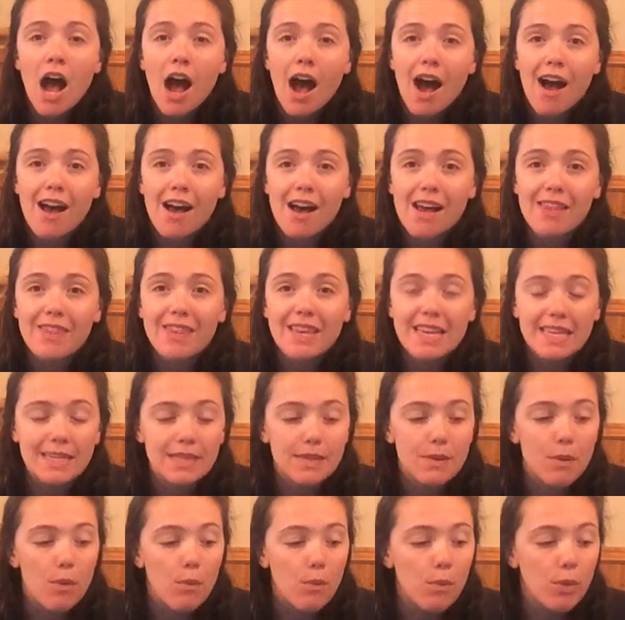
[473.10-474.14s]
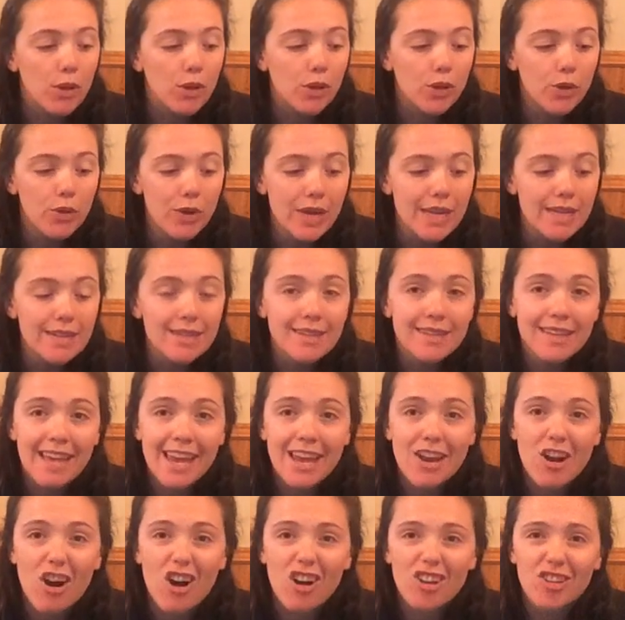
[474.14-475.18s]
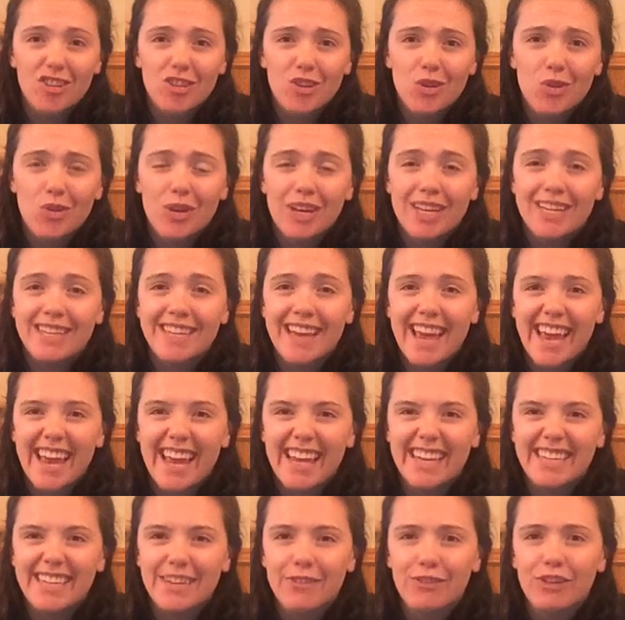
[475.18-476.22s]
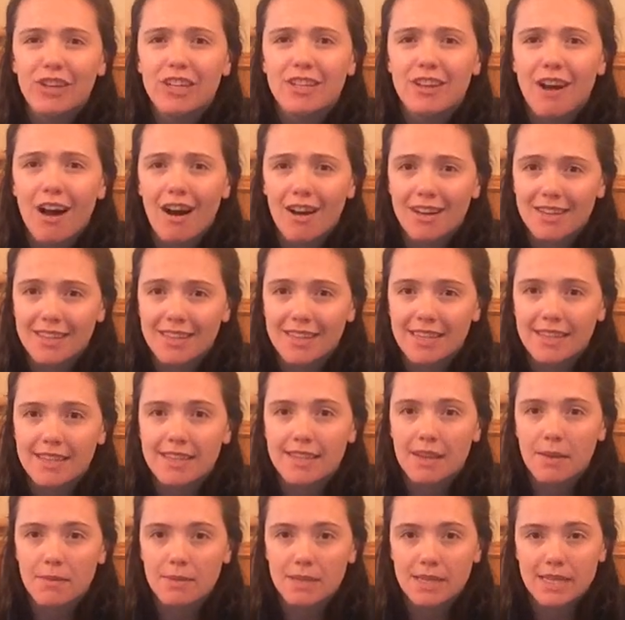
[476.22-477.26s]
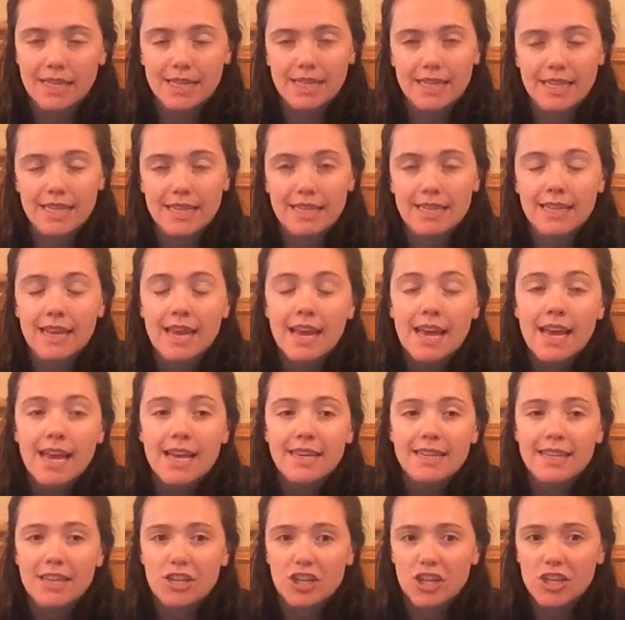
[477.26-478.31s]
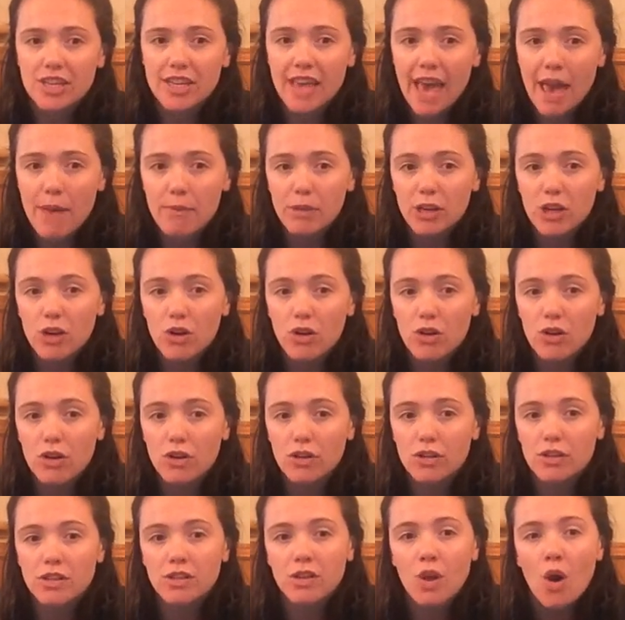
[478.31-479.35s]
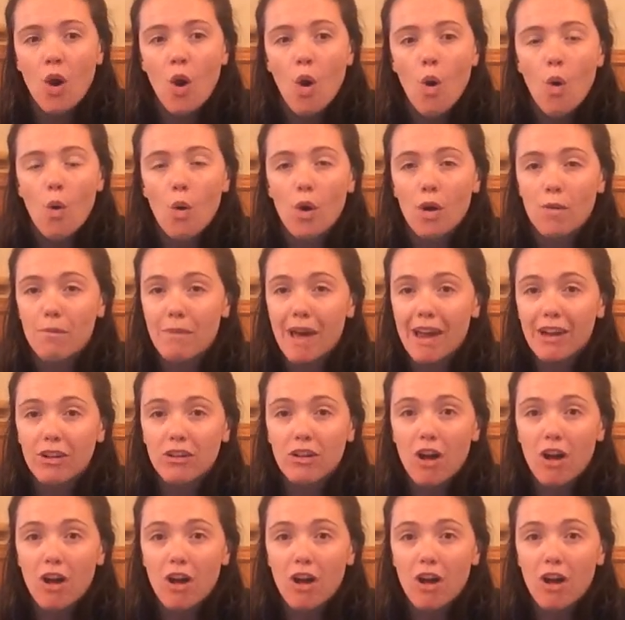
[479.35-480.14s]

Uh, these pollutants can also contain different toxic substances, such as chemicals or metal